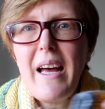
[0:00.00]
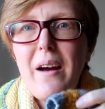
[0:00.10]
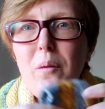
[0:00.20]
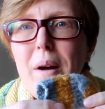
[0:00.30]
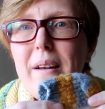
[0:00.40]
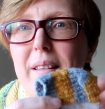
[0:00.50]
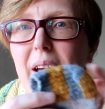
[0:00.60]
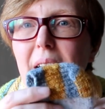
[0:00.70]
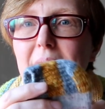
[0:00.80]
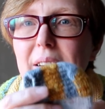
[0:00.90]
are ones
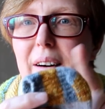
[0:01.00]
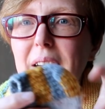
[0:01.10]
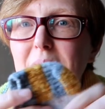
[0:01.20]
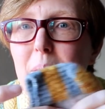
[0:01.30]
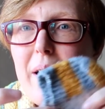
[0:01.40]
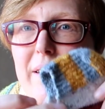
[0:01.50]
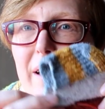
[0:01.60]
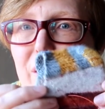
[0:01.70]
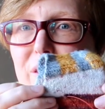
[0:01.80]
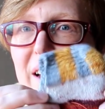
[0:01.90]
that I dyed
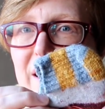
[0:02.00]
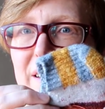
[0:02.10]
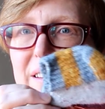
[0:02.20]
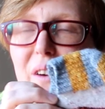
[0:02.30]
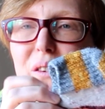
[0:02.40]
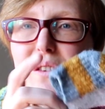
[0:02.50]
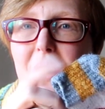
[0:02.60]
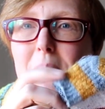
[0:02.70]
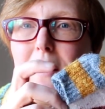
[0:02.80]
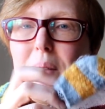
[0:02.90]
myself, like this
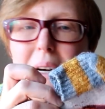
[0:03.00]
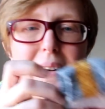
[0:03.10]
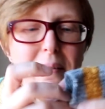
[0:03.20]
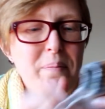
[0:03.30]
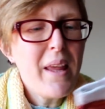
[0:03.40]
self-striping one.